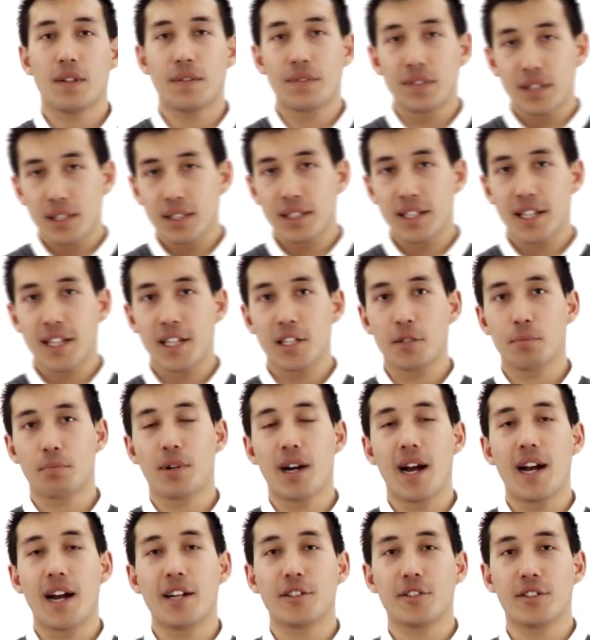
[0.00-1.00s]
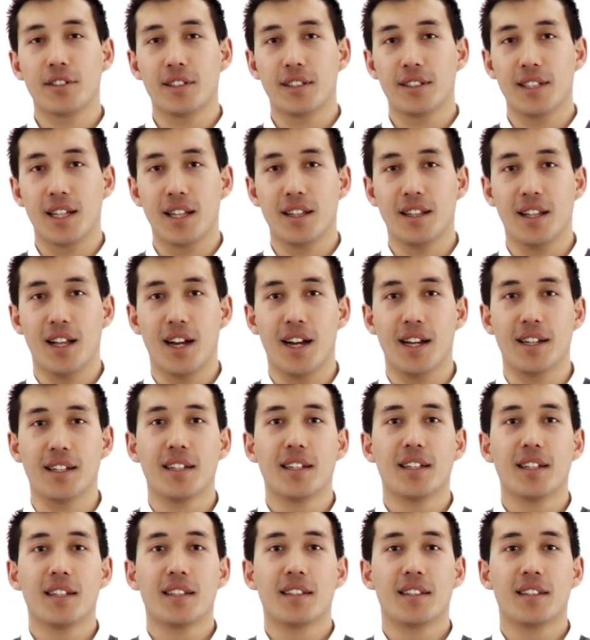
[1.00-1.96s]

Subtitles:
15 days prior to the deadline,